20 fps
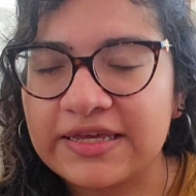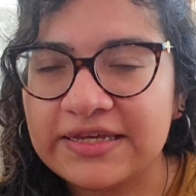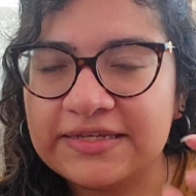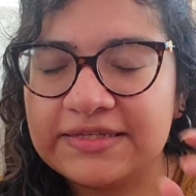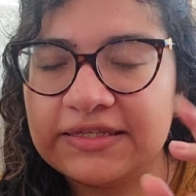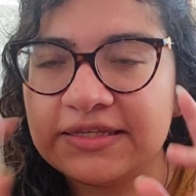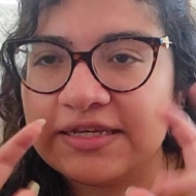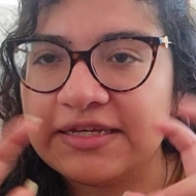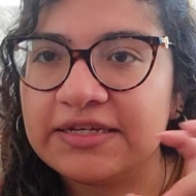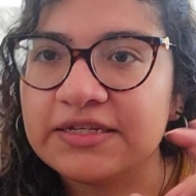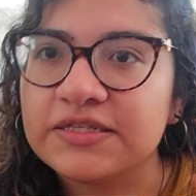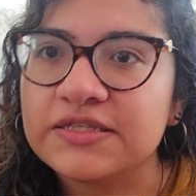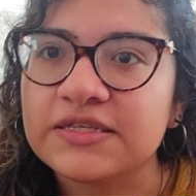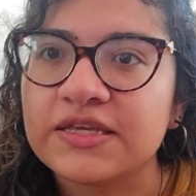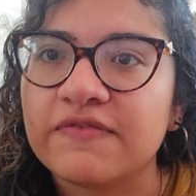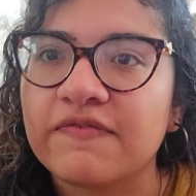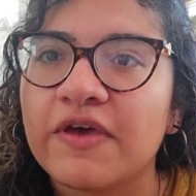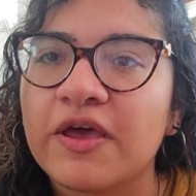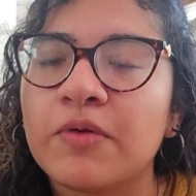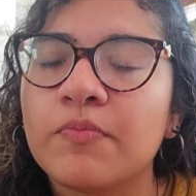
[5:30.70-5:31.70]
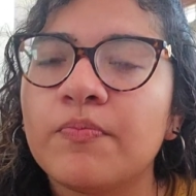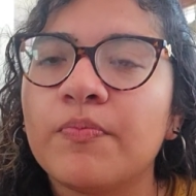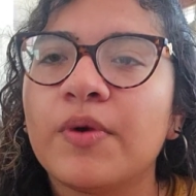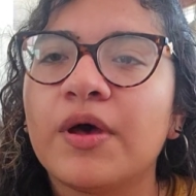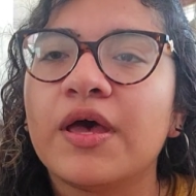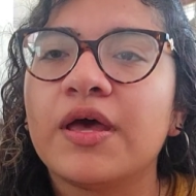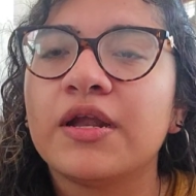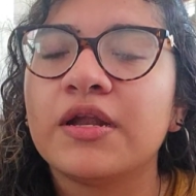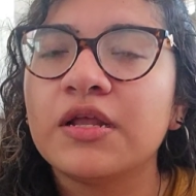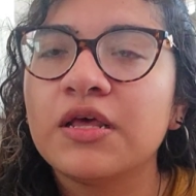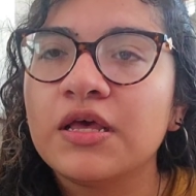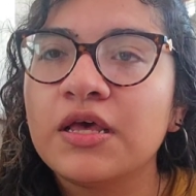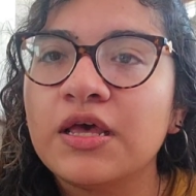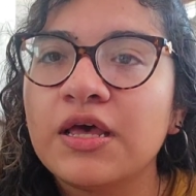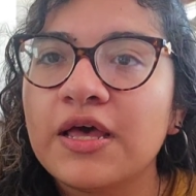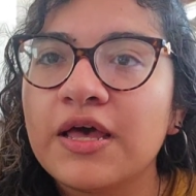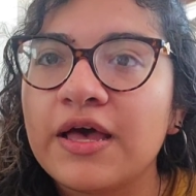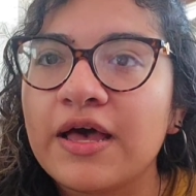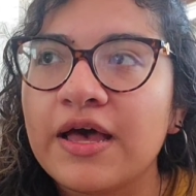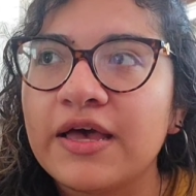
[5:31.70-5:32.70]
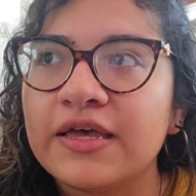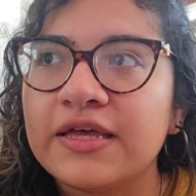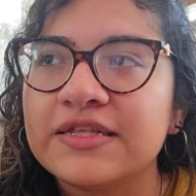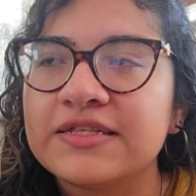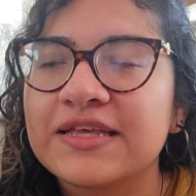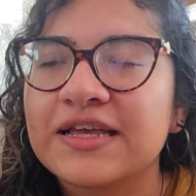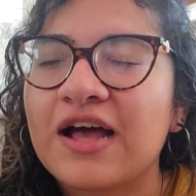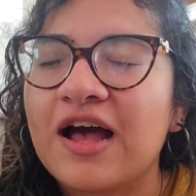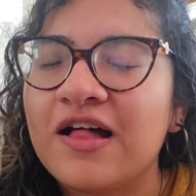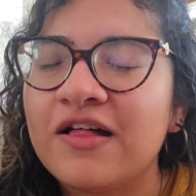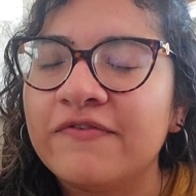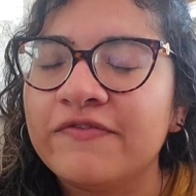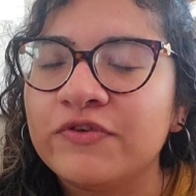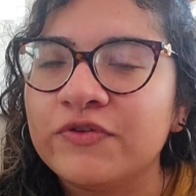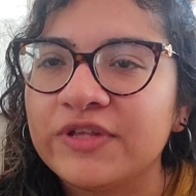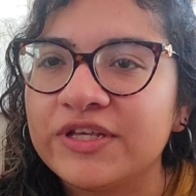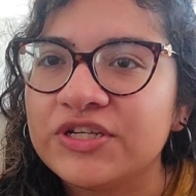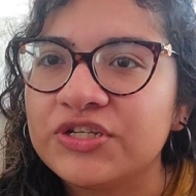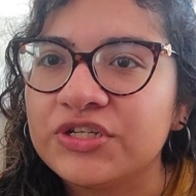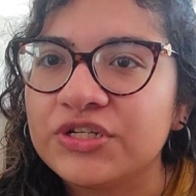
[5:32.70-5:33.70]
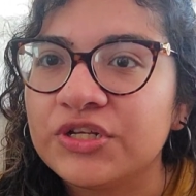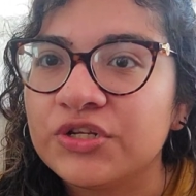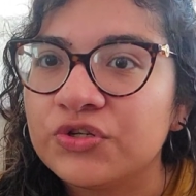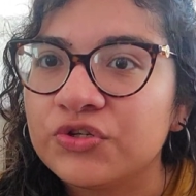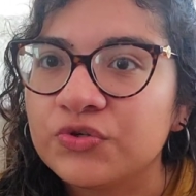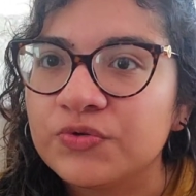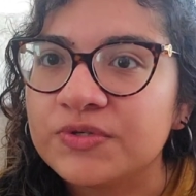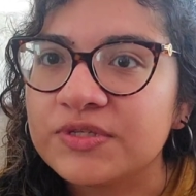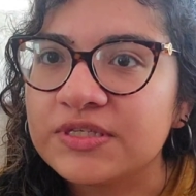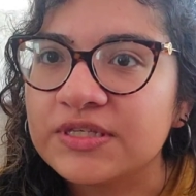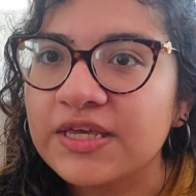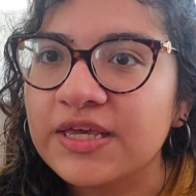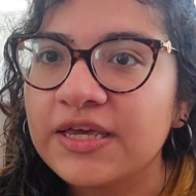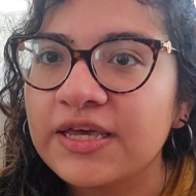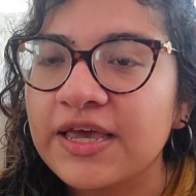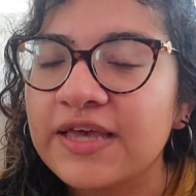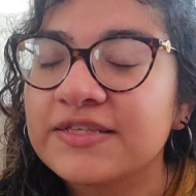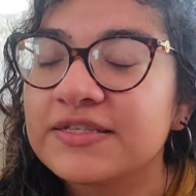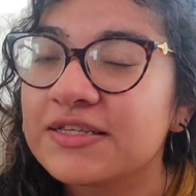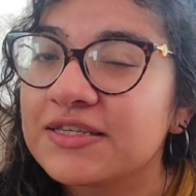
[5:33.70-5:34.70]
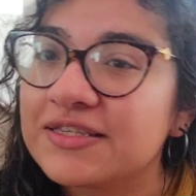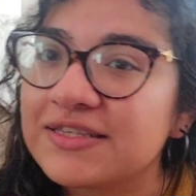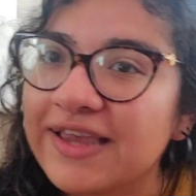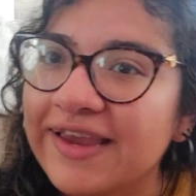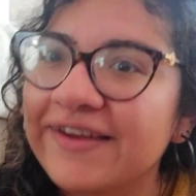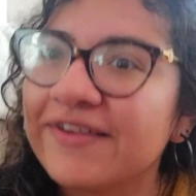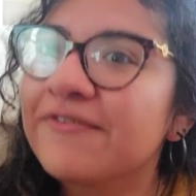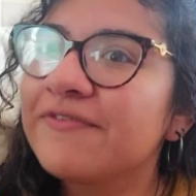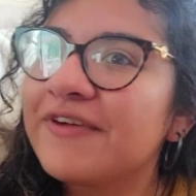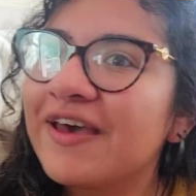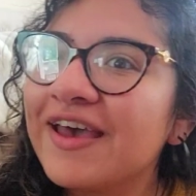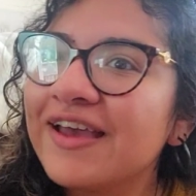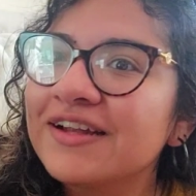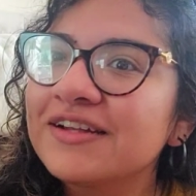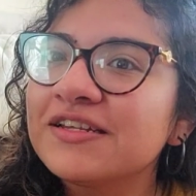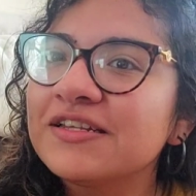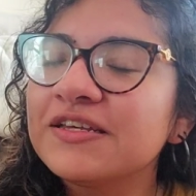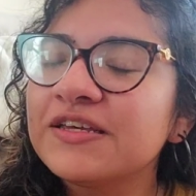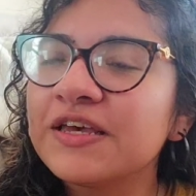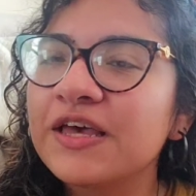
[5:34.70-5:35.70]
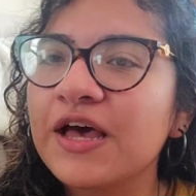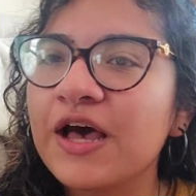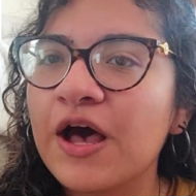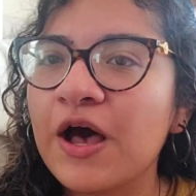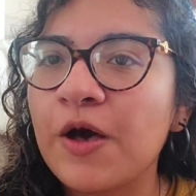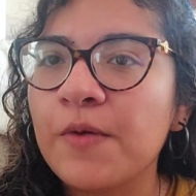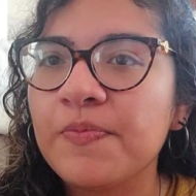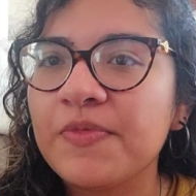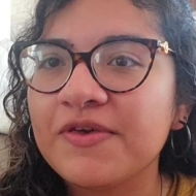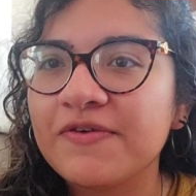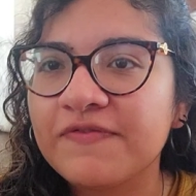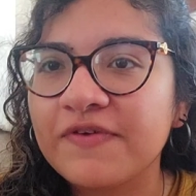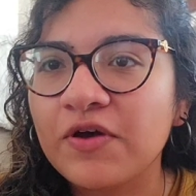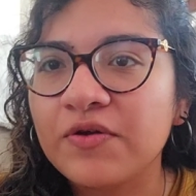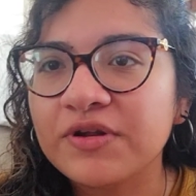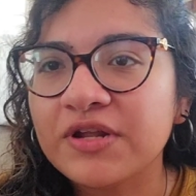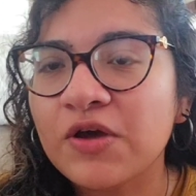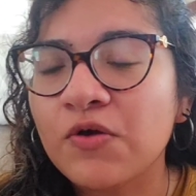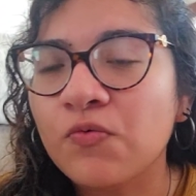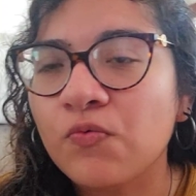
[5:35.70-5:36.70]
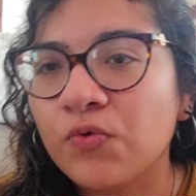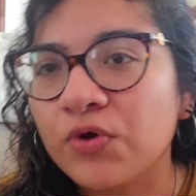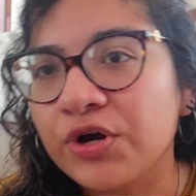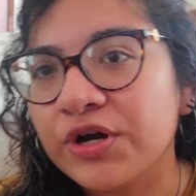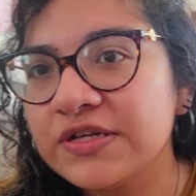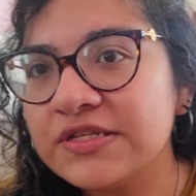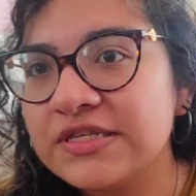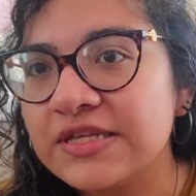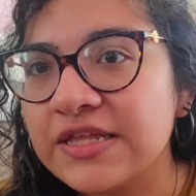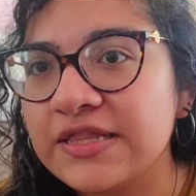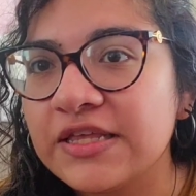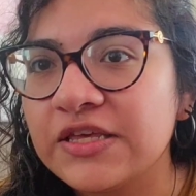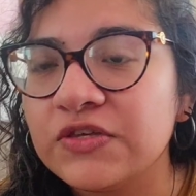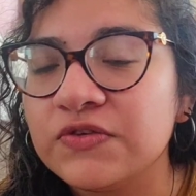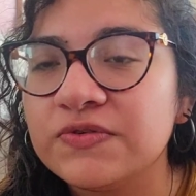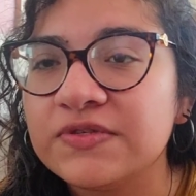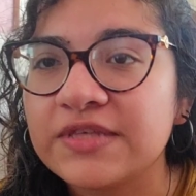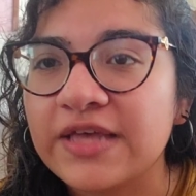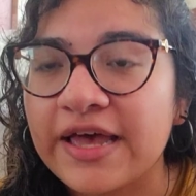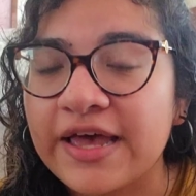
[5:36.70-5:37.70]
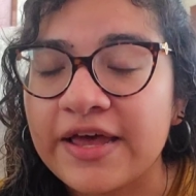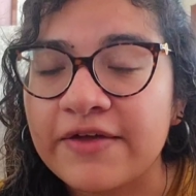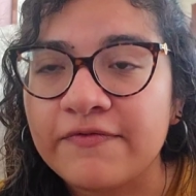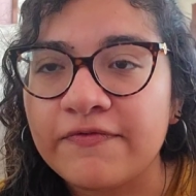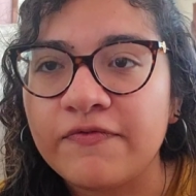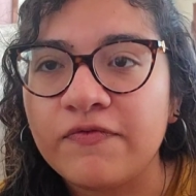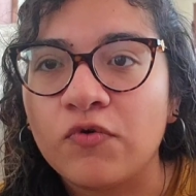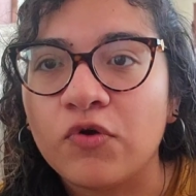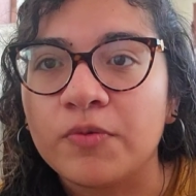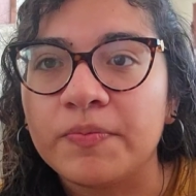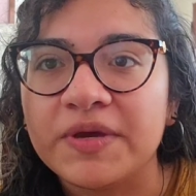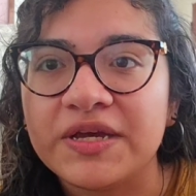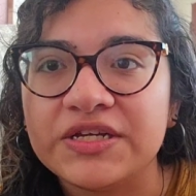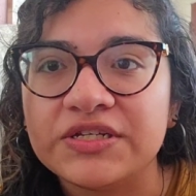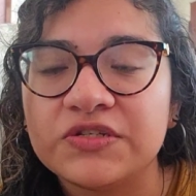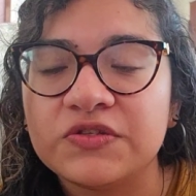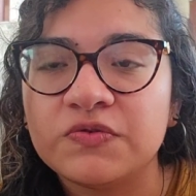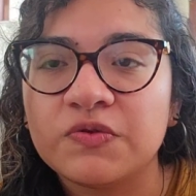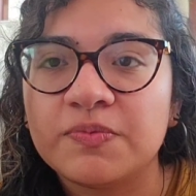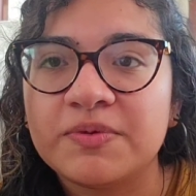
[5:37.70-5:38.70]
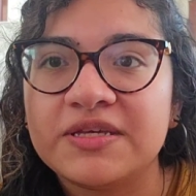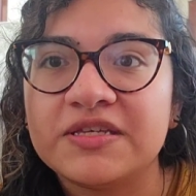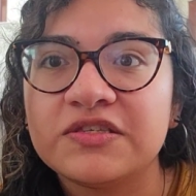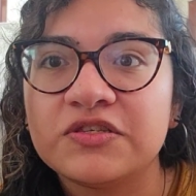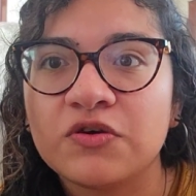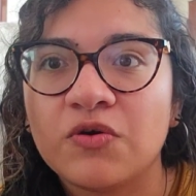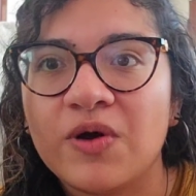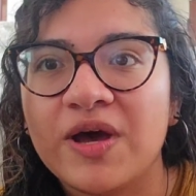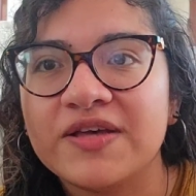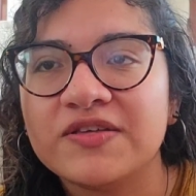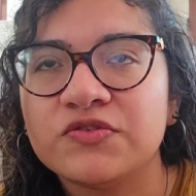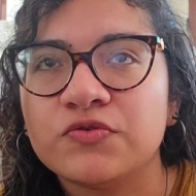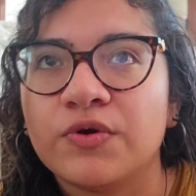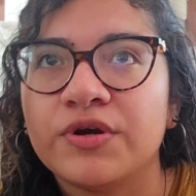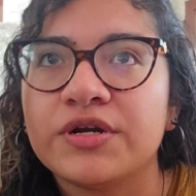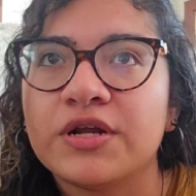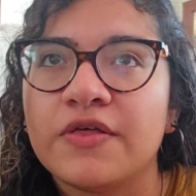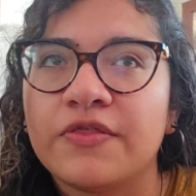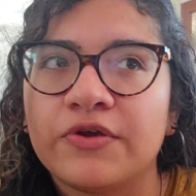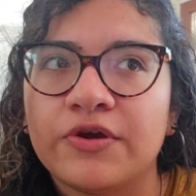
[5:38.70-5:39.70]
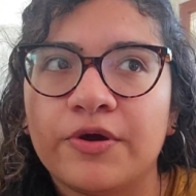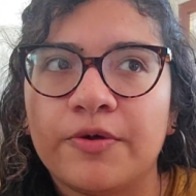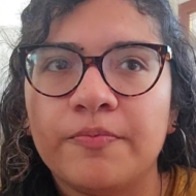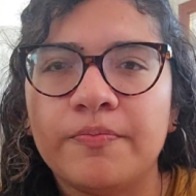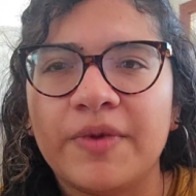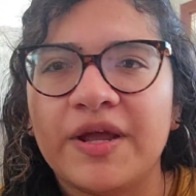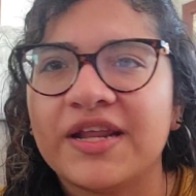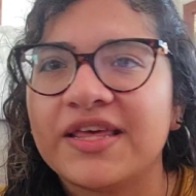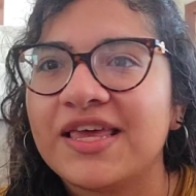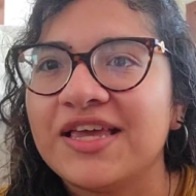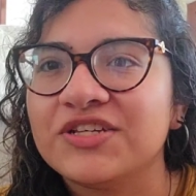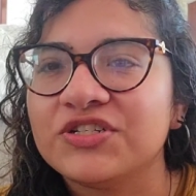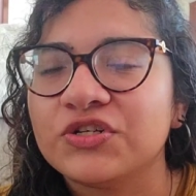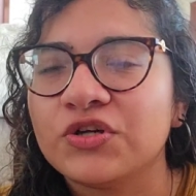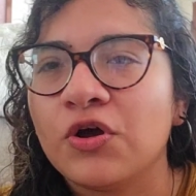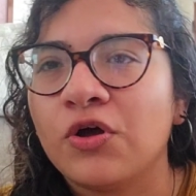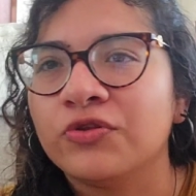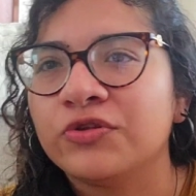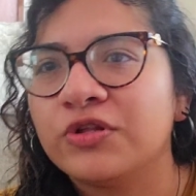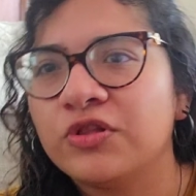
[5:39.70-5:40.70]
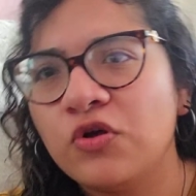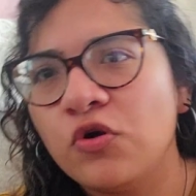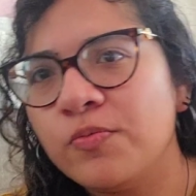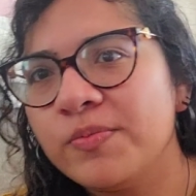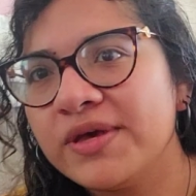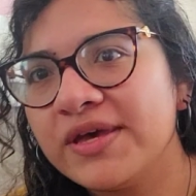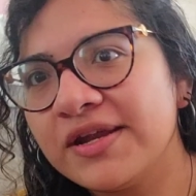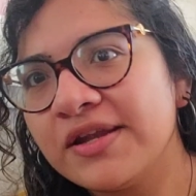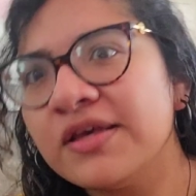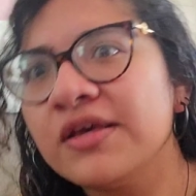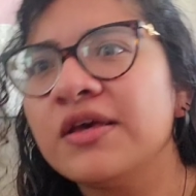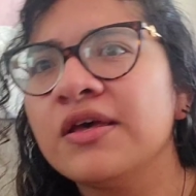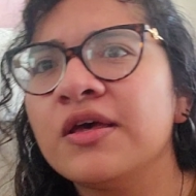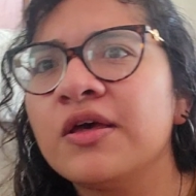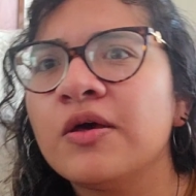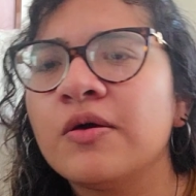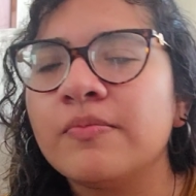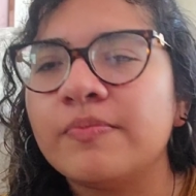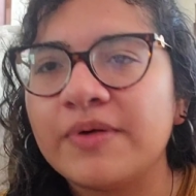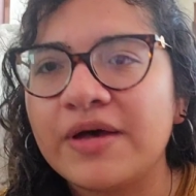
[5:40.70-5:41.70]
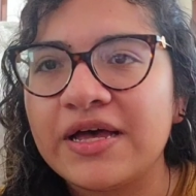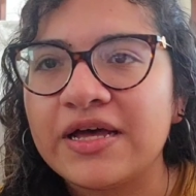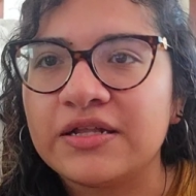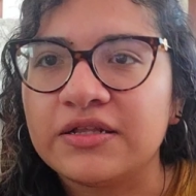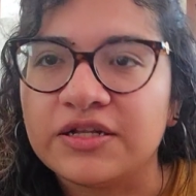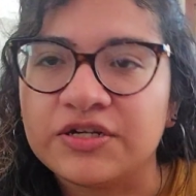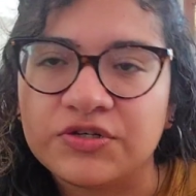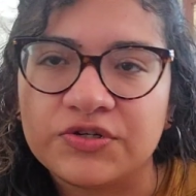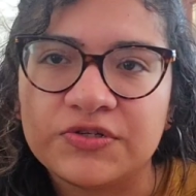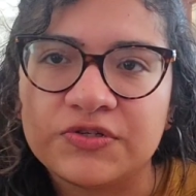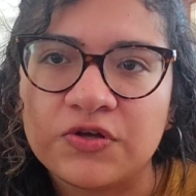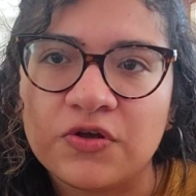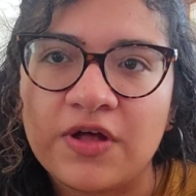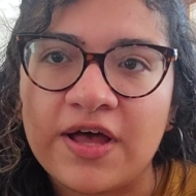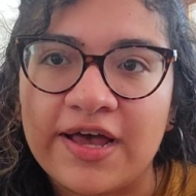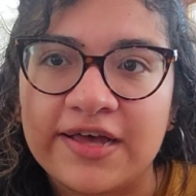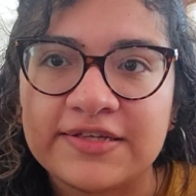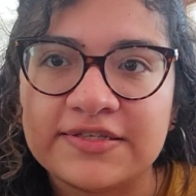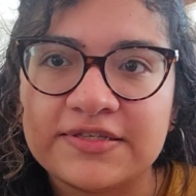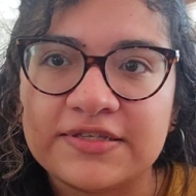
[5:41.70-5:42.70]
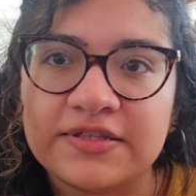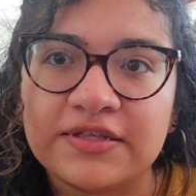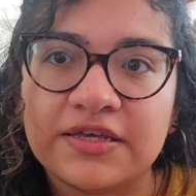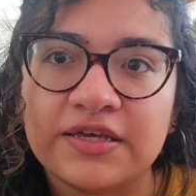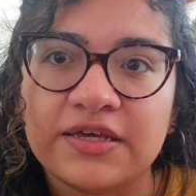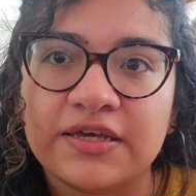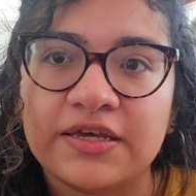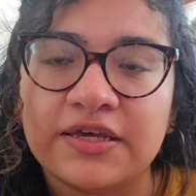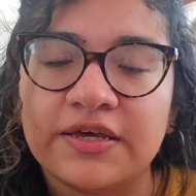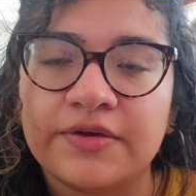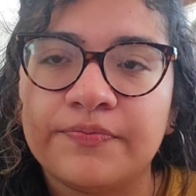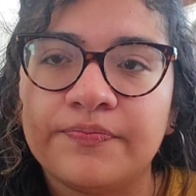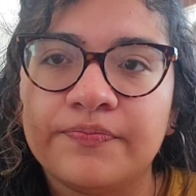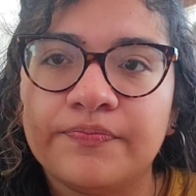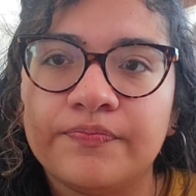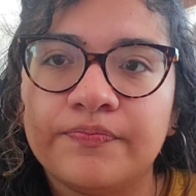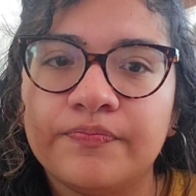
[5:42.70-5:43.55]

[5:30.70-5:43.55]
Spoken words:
easily conceiving, but it's like ovulation inducing as a side effect. They found out works, and they use that for patients with PCOS or another medication called Clomid, but letrozole has the